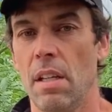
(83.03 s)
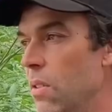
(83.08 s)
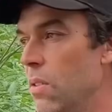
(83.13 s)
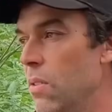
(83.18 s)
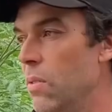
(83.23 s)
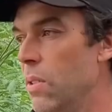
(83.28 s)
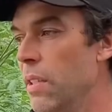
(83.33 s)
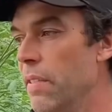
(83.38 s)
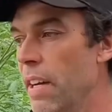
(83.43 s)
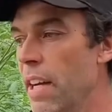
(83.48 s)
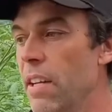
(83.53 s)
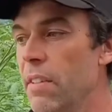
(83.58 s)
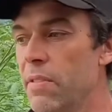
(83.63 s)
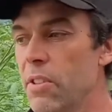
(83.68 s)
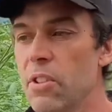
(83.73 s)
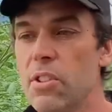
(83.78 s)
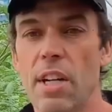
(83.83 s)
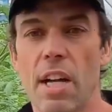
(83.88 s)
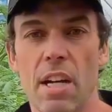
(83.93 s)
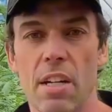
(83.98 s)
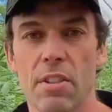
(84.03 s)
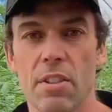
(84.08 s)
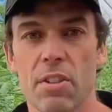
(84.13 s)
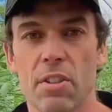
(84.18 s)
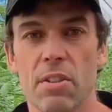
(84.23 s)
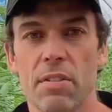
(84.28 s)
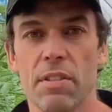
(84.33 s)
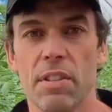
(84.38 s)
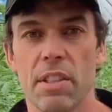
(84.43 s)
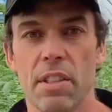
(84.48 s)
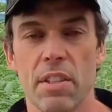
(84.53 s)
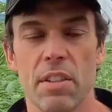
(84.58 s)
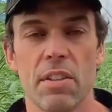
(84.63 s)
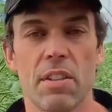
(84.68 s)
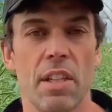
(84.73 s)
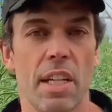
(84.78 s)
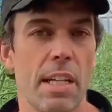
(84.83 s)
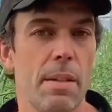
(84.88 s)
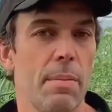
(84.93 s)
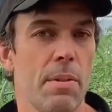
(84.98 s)
We've had a few challenges over the years.
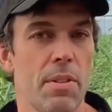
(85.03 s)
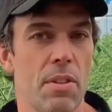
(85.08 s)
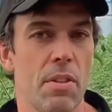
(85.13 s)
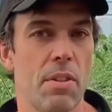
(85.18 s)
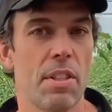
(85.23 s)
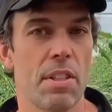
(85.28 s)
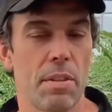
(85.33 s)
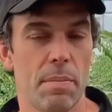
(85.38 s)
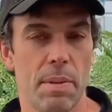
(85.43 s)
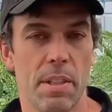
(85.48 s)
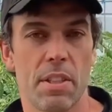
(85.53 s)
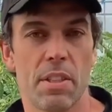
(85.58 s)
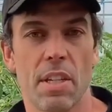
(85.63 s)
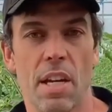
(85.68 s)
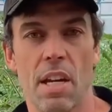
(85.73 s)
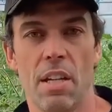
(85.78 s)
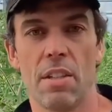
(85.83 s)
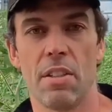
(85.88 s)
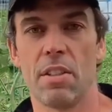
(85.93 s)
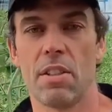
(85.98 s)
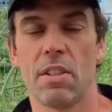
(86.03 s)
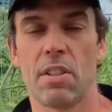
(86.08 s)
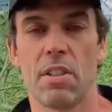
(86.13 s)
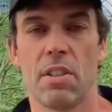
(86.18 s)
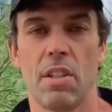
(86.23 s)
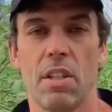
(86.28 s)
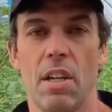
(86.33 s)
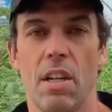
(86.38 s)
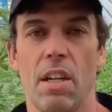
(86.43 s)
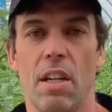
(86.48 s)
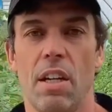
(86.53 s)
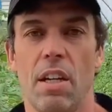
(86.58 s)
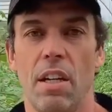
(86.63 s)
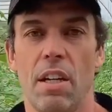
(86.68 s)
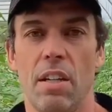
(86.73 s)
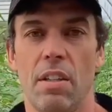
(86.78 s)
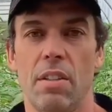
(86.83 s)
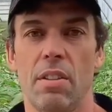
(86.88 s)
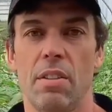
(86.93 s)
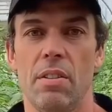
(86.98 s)
Labor is always a big challenge.
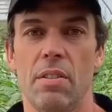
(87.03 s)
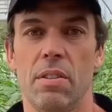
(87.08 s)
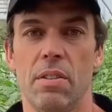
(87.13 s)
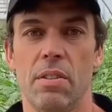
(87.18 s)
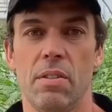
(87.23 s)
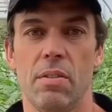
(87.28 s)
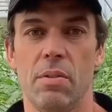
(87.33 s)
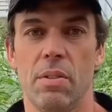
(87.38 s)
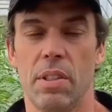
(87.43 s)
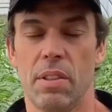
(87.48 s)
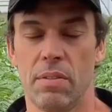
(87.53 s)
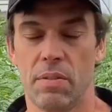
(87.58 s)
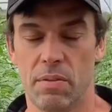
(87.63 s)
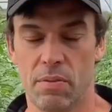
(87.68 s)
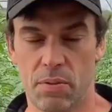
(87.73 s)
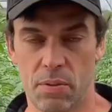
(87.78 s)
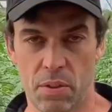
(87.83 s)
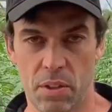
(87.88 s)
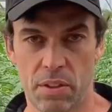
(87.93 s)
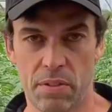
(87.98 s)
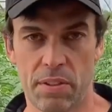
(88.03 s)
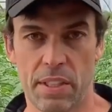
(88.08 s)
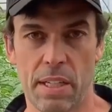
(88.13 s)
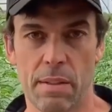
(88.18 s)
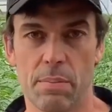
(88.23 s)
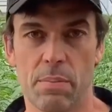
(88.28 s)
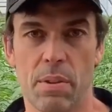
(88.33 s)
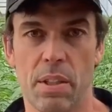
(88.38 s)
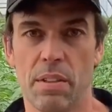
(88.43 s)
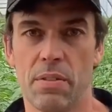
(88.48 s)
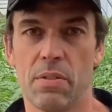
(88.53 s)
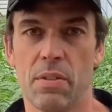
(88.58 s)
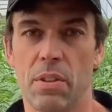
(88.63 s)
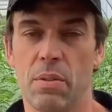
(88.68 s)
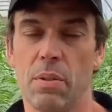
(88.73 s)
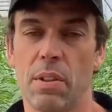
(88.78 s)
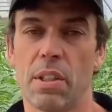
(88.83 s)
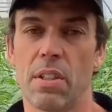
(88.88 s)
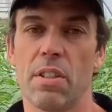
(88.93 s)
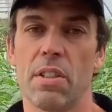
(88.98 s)
We have 4 temporary foreign
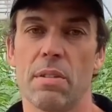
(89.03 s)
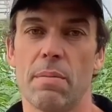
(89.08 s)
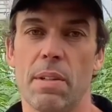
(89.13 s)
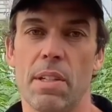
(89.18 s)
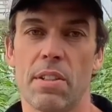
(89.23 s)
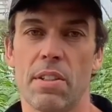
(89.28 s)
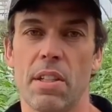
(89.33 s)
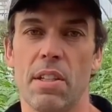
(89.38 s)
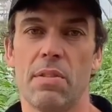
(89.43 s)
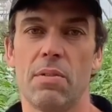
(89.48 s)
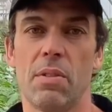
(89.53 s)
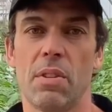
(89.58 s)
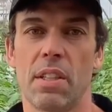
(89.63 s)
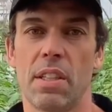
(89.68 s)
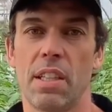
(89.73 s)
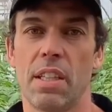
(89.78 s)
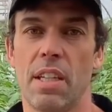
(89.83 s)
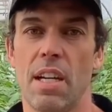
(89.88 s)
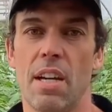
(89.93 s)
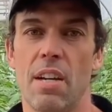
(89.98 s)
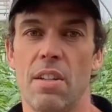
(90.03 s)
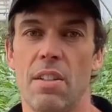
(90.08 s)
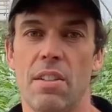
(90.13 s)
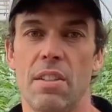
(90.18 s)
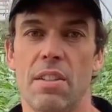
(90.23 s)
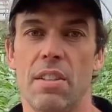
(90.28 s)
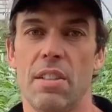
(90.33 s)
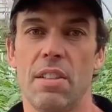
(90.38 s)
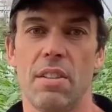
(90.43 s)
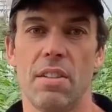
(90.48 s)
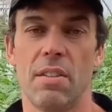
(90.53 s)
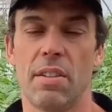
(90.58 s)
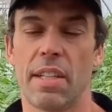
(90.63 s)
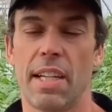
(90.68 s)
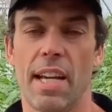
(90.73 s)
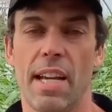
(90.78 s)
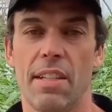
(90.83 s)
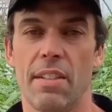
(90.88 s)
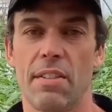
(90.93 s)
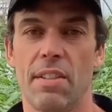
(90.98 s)
workers and myself working now.
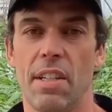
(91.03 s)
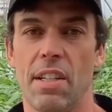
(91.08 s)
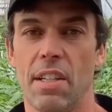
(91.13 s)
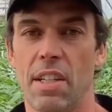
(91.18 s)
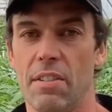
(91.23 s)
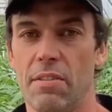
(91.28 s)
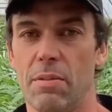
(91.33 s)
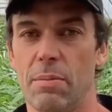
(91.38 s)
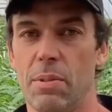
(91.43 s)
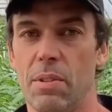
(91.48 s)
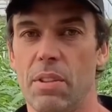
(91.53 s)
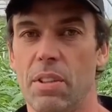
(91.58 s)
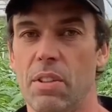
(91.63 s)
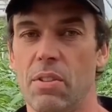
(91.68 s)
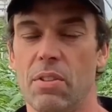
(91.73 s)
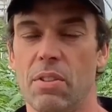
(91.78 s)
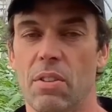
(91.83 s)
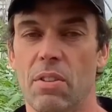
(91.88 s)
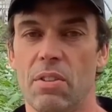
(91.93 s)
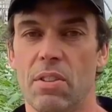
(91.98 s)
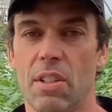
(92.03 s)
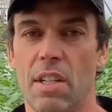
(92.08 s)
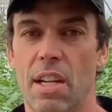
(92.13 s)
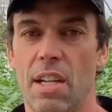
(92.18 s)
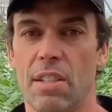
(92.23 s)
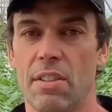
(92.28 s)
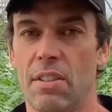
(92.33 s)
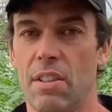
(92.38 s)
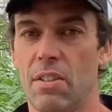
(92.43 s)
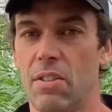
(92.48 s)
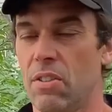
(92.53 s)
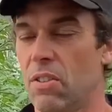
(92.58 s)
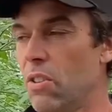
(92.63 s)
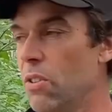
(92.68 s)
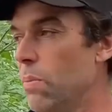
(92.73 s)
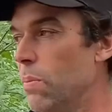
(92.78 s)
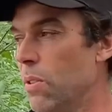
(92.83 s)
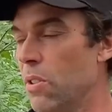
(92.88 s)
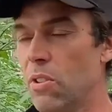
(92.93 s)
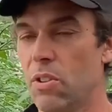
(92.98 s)
Can't say enough about those guys. They do
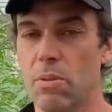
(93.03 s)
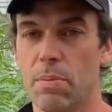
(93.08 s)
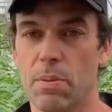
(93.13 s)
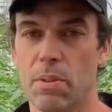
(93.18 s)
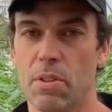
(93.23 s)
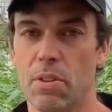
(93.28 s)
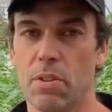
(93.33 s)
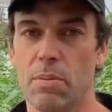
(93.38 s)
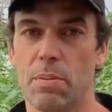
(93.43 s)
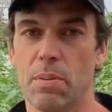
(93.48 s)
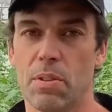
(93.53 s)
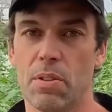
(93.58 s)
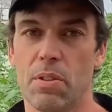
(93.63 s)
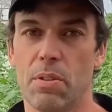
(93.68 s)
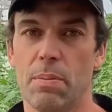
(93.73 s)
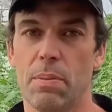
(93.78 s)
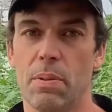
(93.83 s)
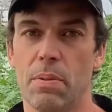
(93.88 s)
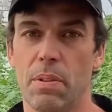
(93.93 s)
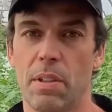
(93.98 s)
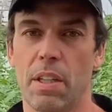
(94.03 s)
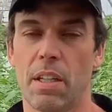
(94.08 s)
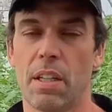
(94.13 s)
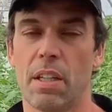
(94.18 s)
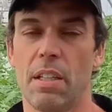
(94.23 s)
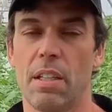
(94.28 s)
super work.